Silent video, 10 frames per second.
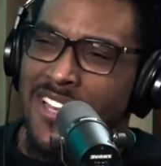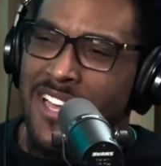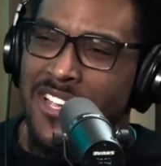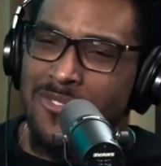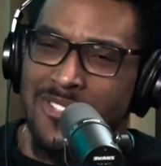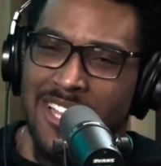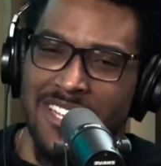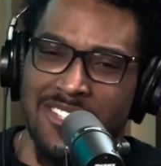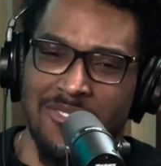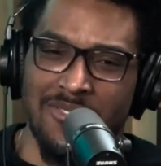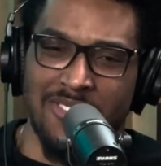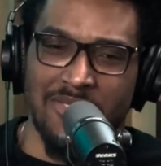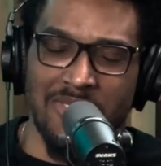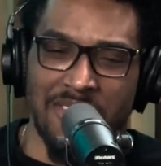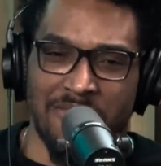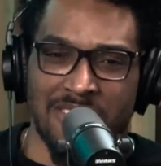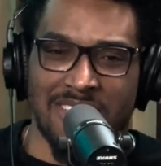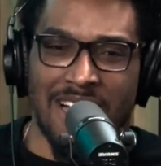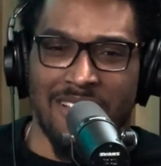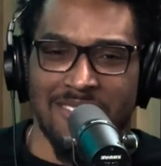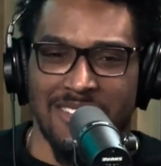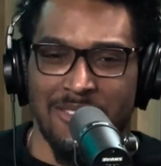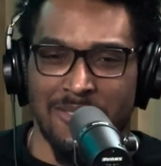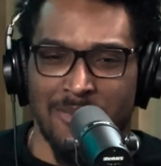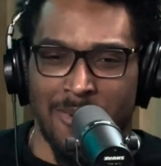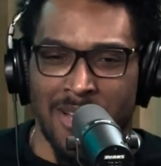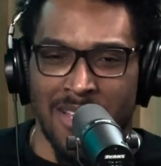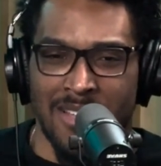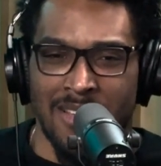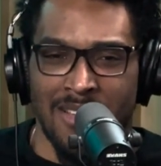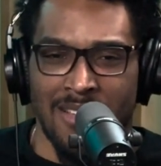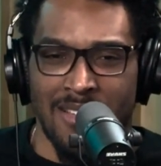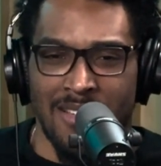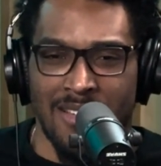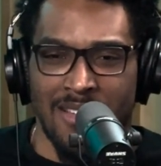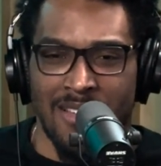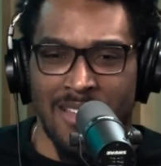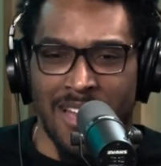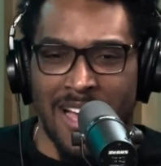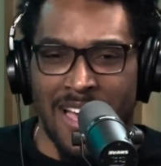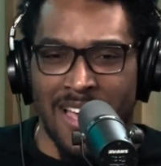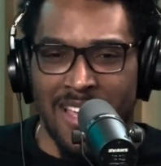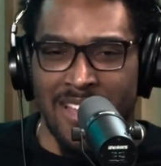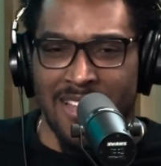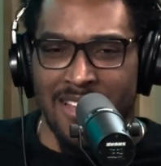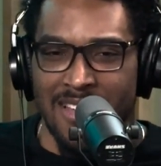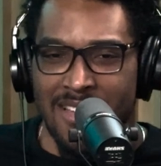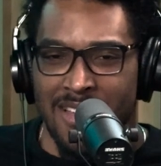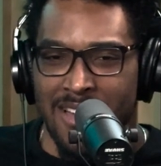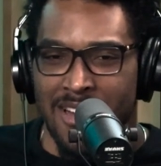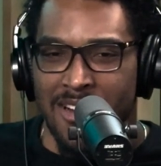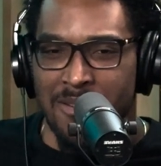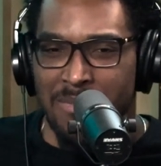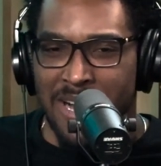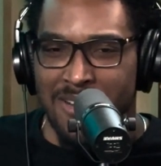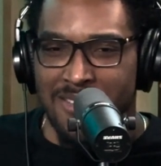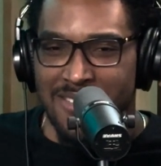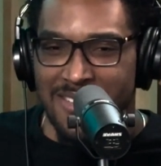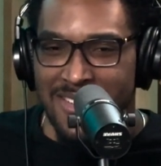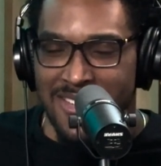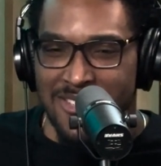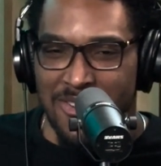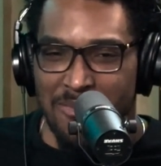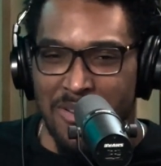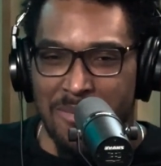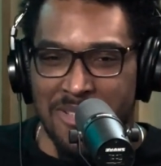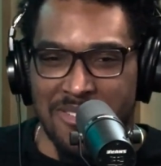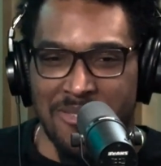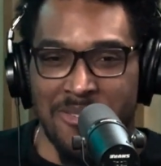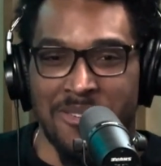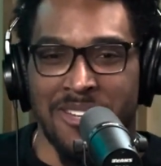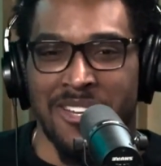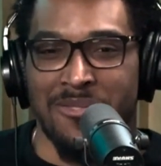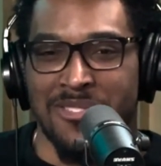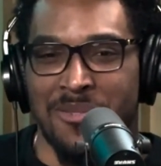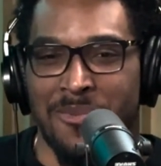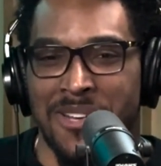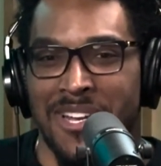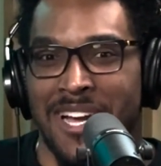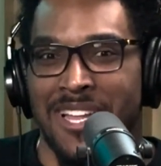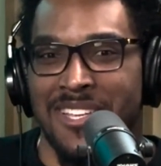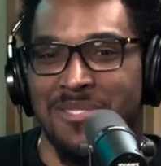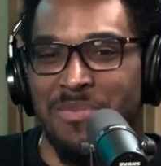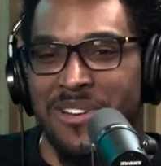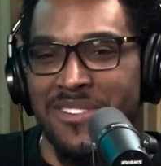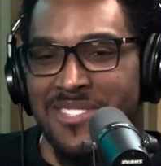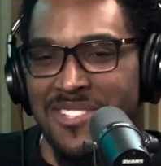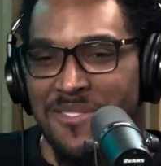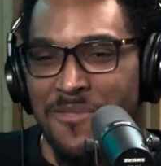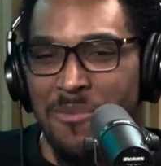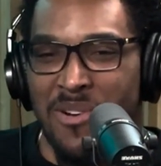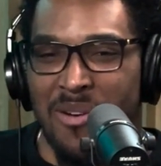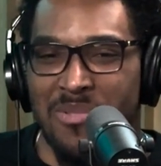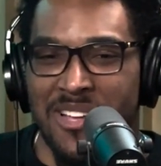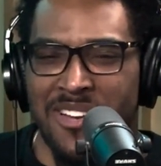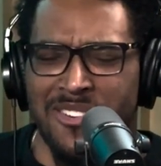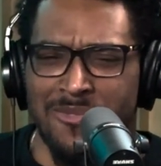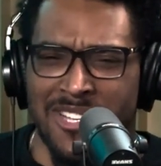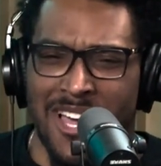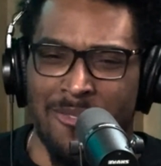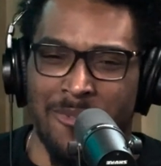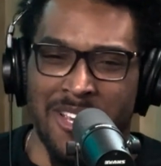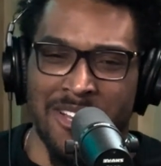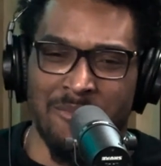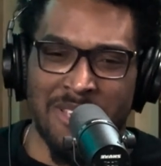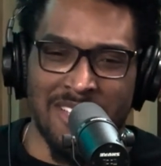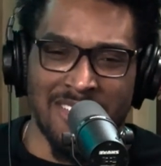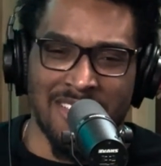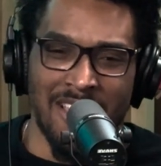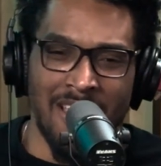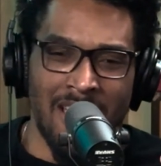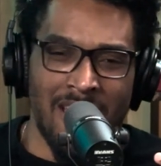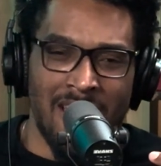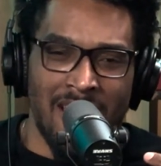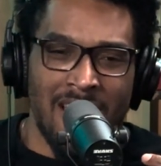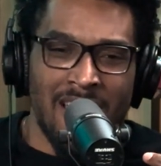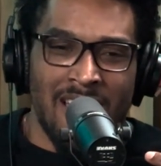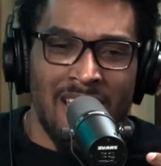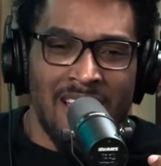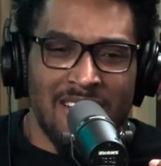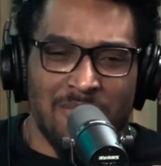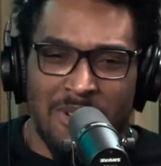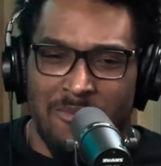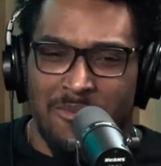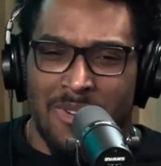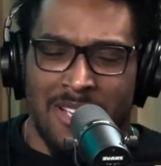Like, it was like two different Souths. There was one that I had heard about in Detroit Public School, and then there was the one that I had experienced as a football player. And it was kind of weird because there's one